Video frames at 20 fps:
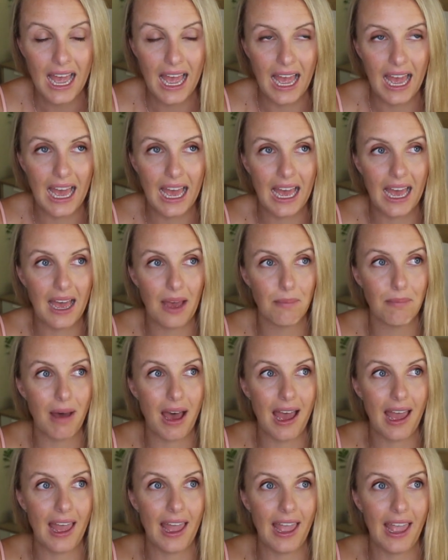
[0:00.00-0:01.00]

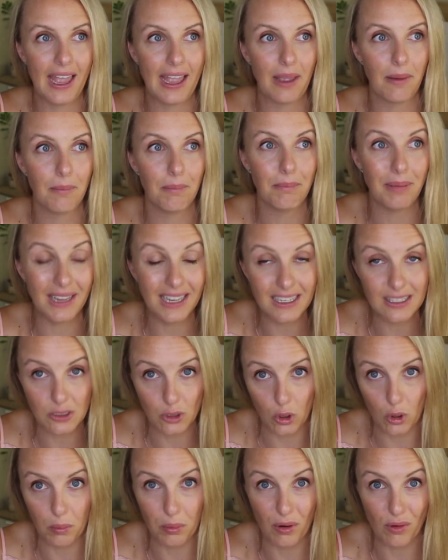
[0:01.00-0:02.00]
My biggest
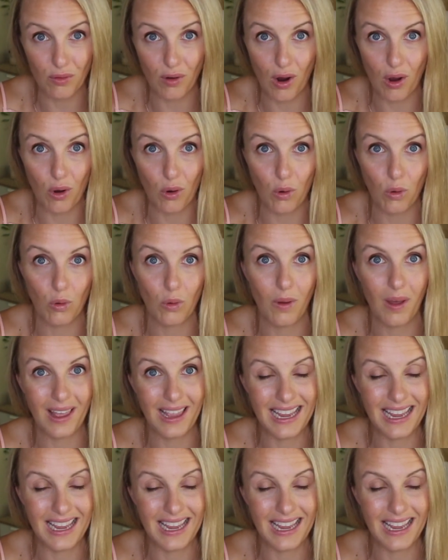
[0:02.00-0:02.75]
corporate role